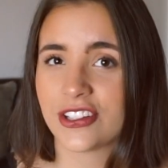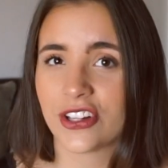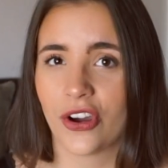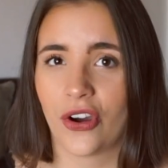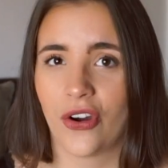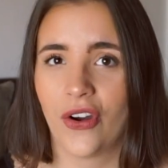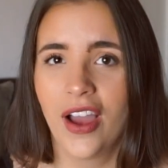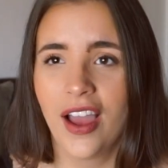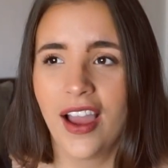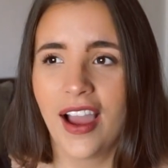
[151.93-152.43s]
So
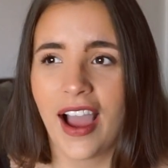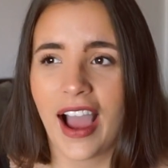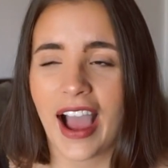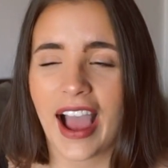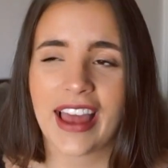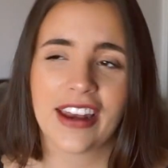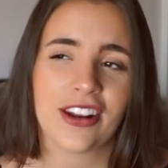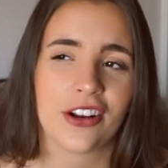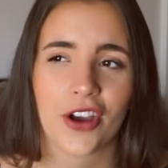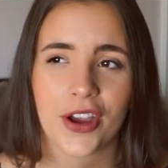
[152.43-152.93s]

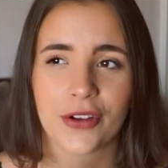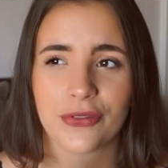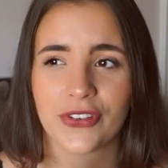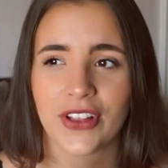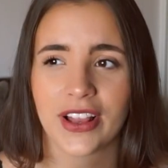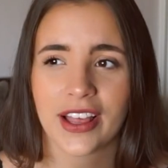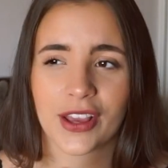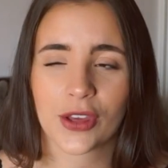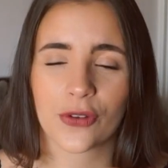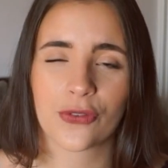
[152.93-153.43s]
I don't know, I
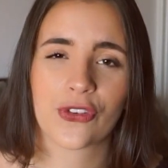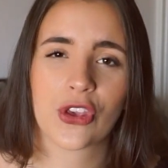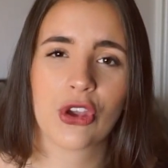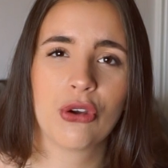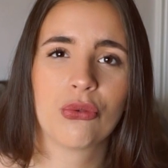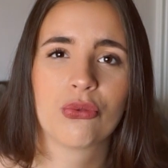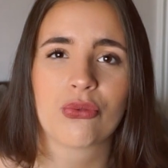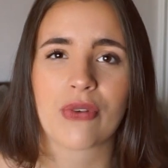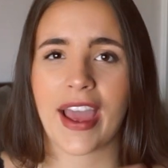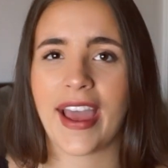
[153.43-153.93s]
feel like a
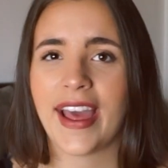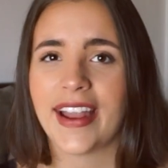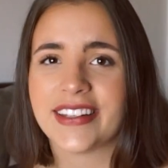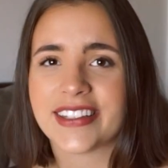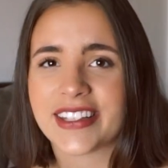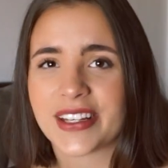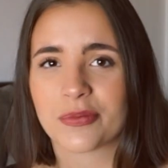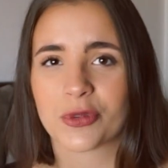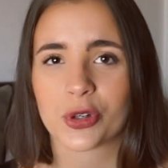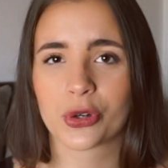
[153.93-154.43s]
few
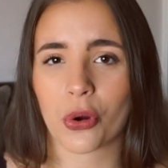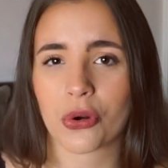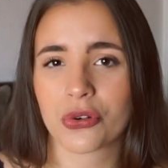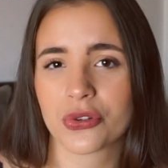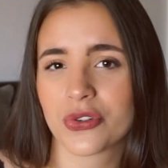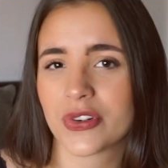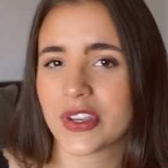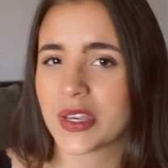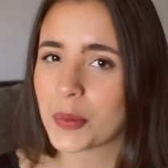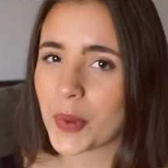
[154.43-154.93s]
random
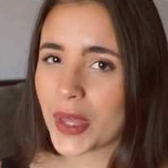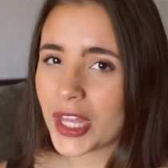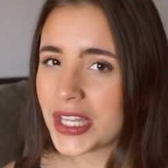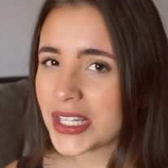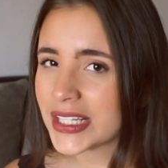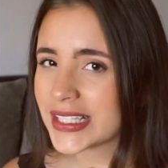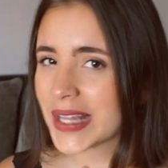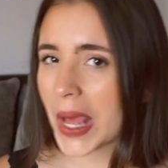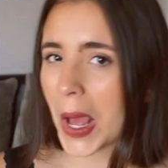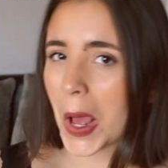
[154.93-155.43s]
grocery
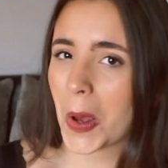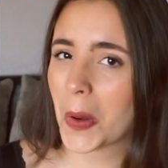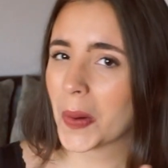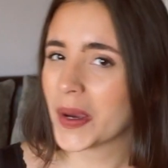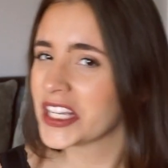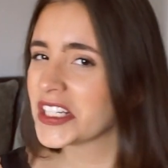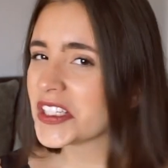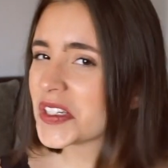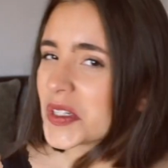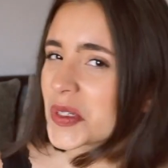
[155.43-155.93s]
bills
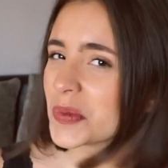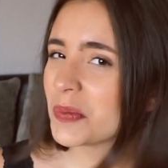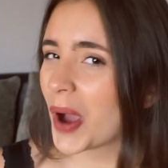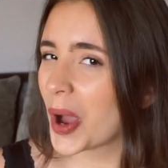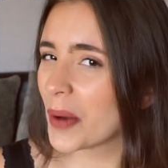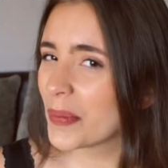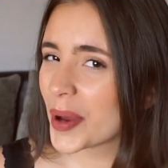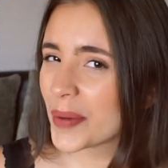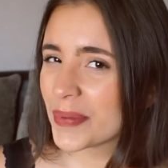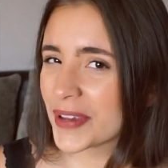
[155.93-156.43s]
always just
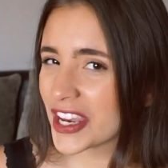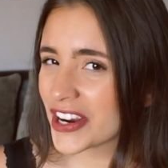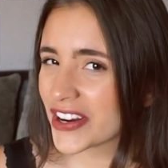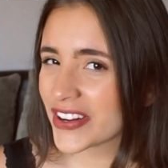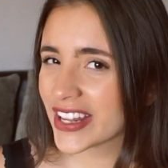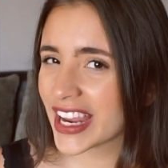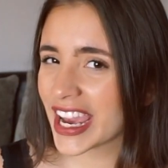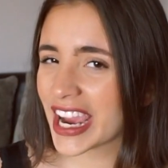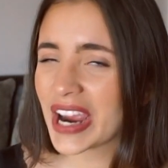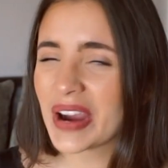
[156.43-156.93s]
pop up here
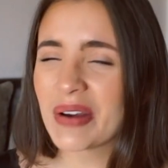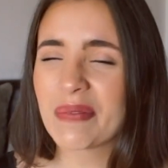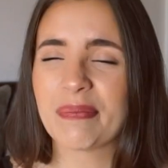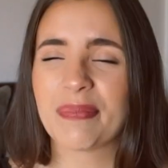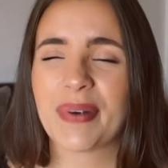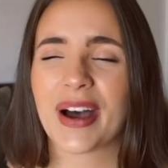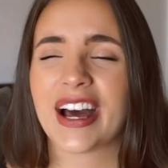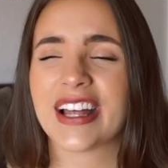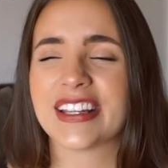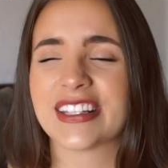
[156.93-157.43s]
and there,
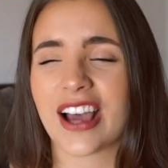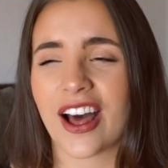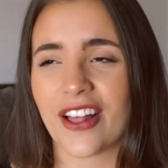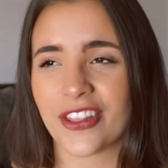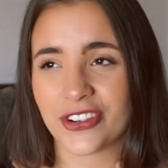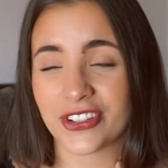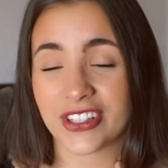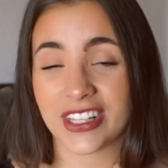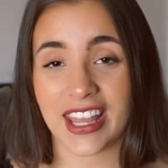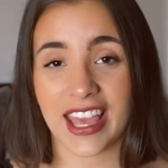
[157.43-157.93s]
but
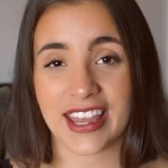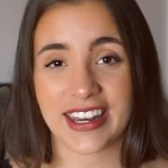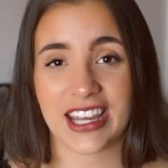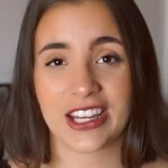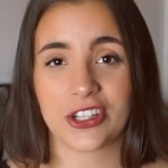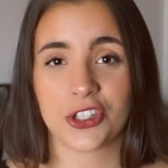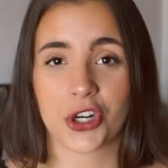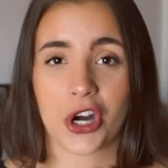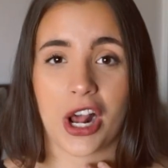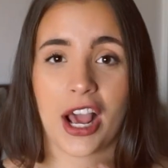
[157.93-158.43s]
other than that I
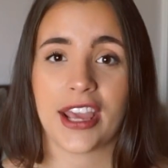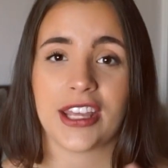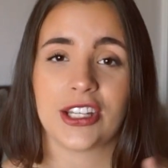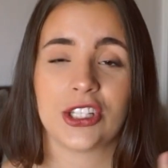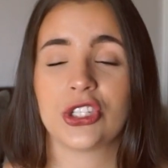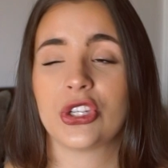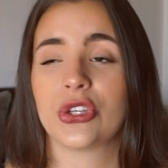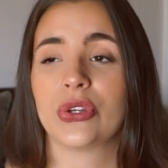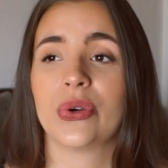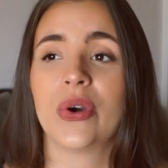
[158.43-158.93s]
try
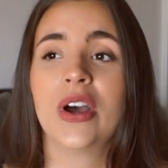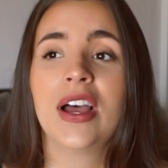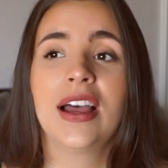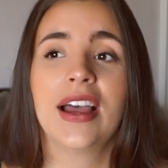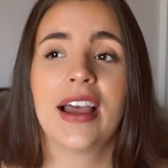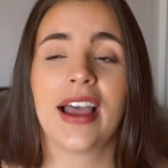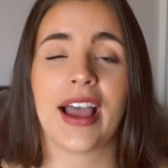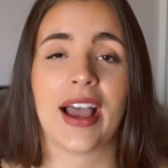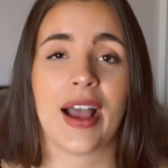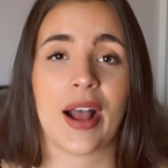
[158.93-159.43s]
to
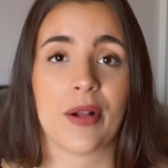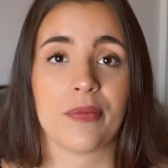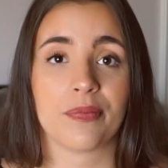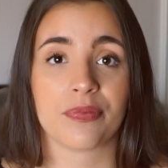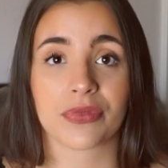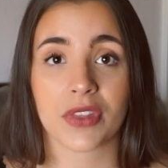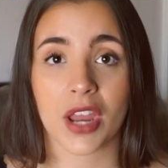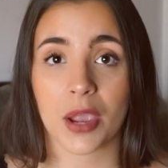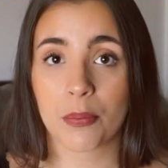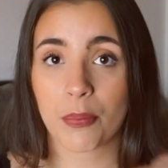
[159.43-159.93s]

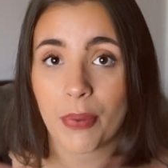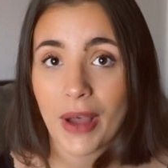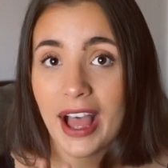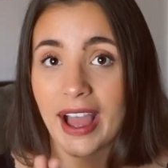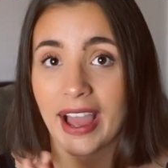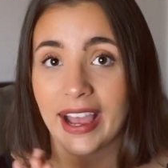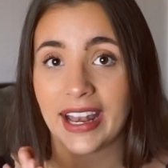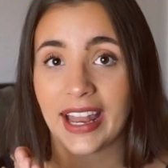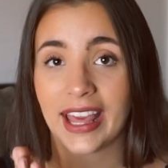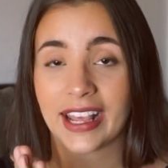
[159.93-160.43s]

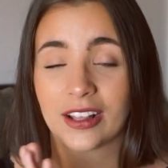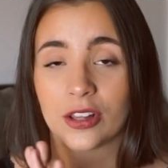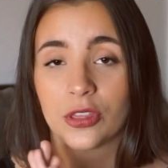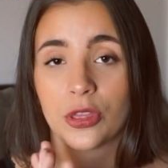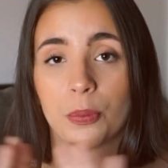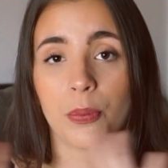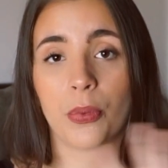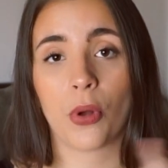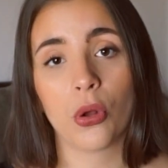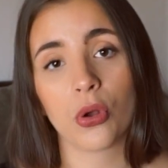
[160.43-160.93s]
buy like
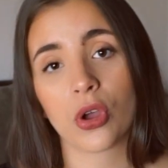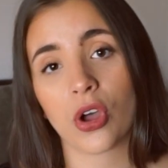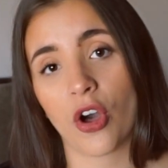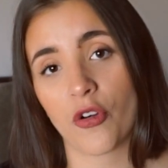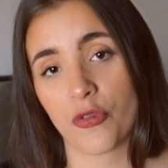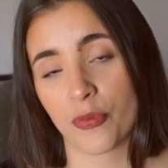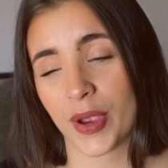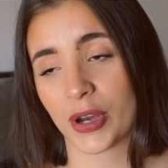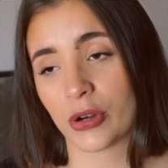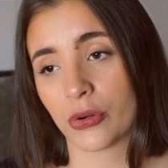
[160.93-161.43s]
the bulk
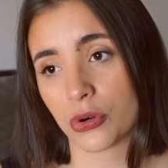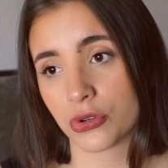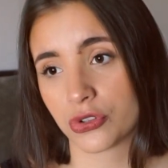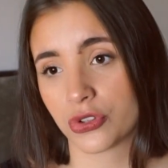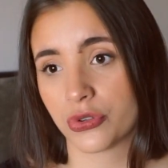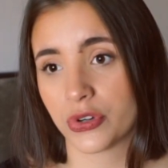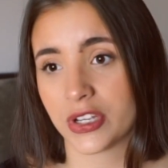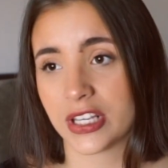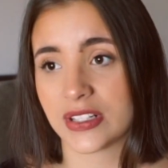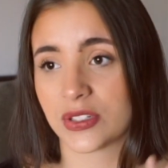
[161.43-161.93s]
of my
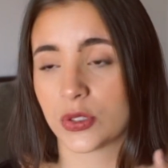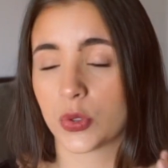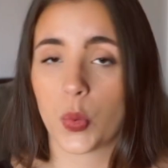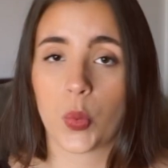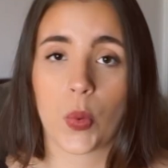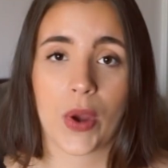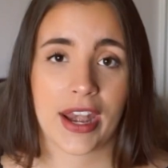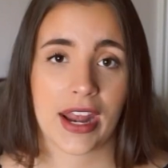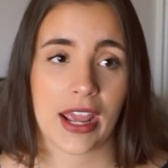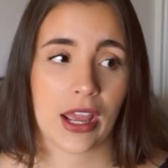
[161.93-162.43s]
groceries
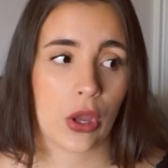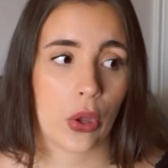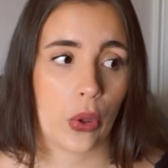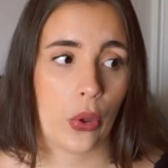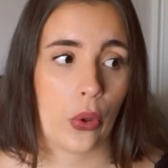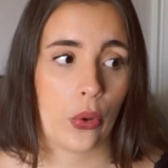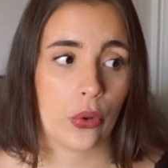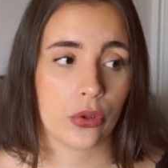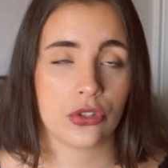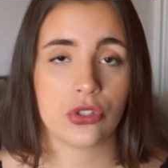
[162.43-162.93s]
when I
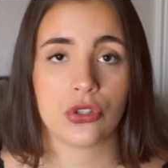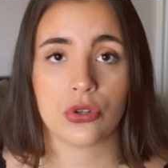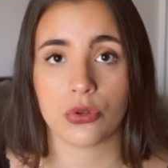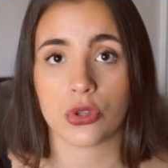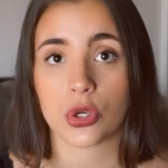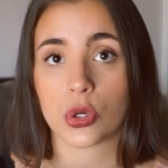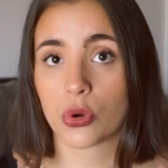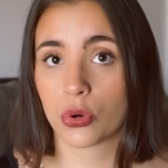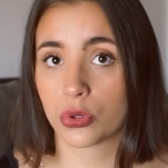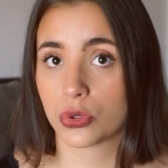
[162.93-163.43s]
go to
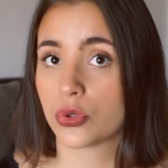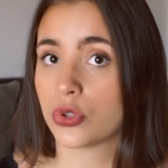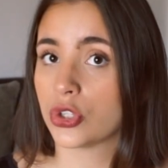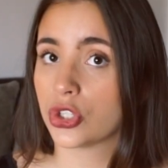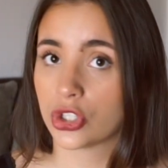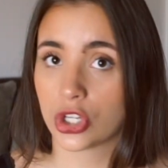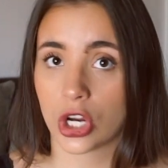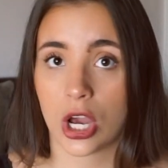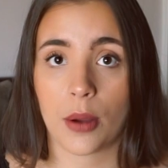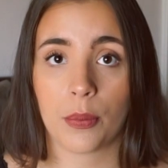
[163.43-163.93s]
the grocery
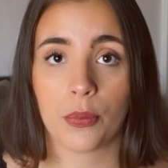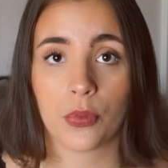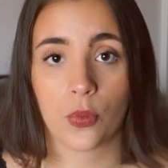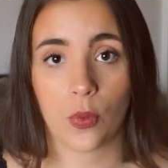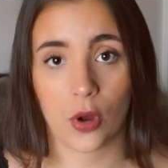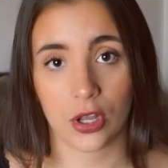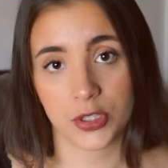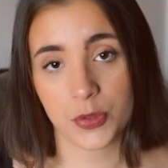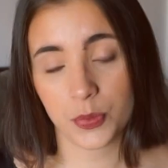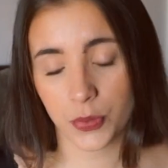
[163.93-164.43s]
shop
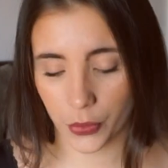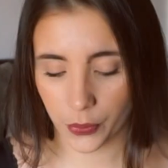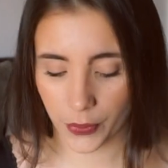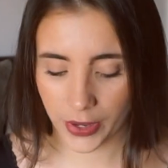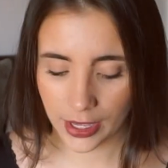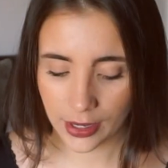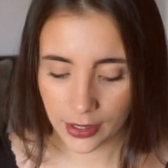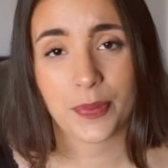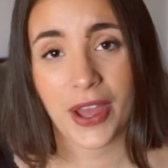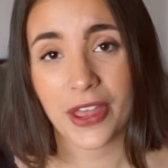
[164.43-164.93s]
once per
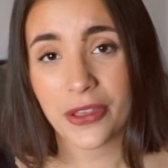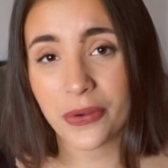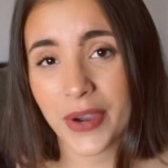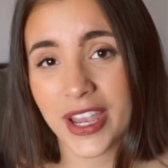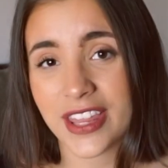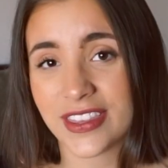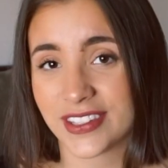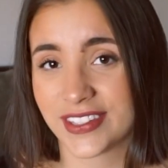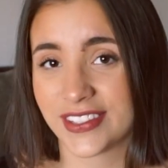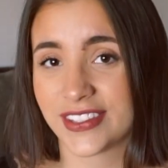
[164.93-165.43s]
week. By the
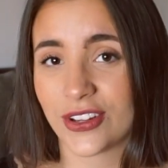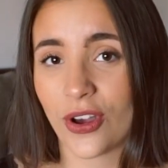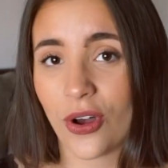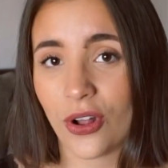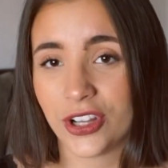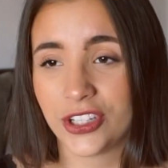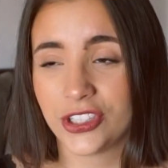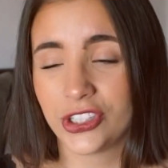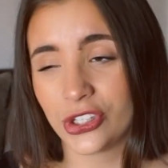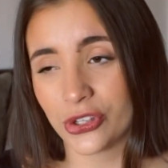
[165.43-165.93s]
way, this is
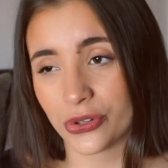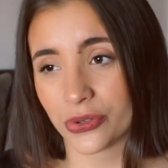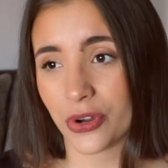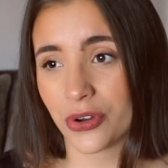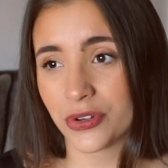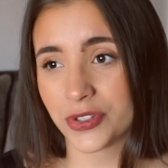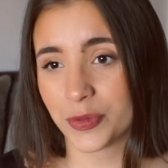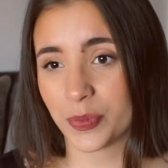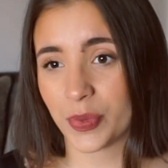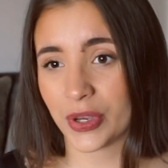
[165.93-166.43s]
all in
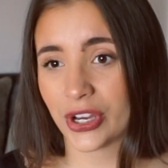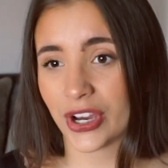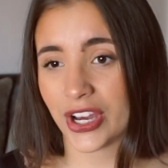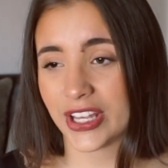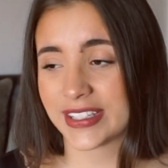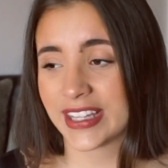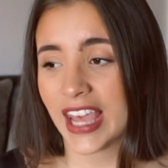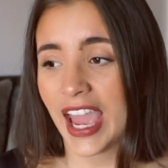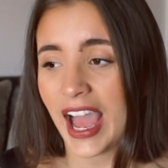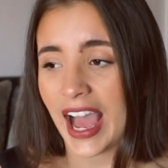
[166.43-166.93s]
euros because